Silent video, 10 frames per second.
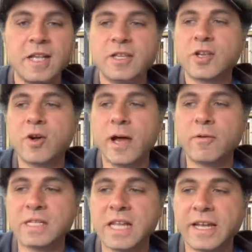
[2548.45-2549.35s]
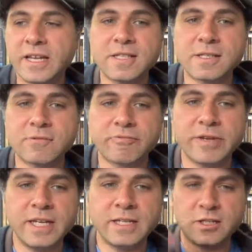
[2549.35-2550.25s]
So I was like, let's
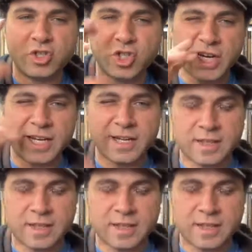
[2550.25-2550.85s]
rejig